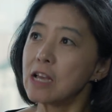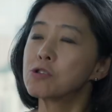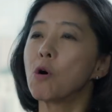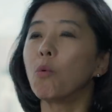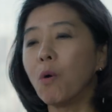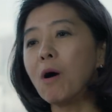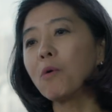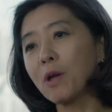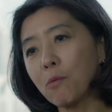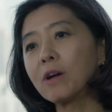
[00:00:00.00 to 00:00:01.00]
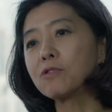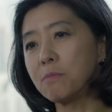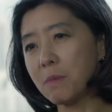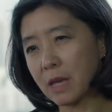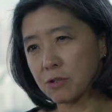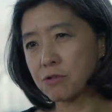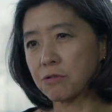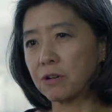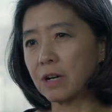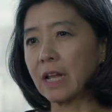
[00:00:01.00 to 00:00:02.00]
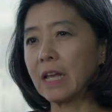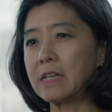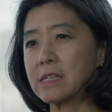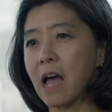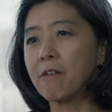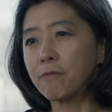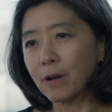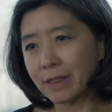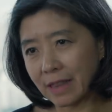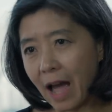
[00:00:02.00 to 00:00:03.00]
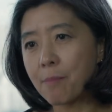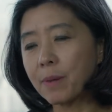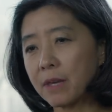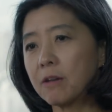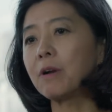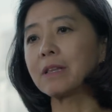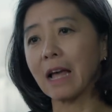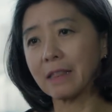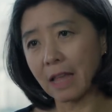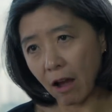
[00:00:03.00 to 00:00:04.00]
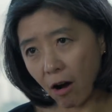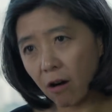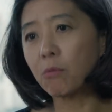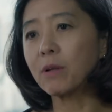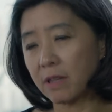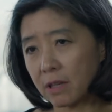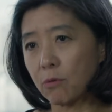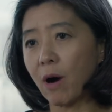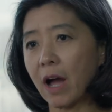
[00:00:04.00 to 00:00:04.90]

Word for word: So what we want to make sure is for that period that they are with EY,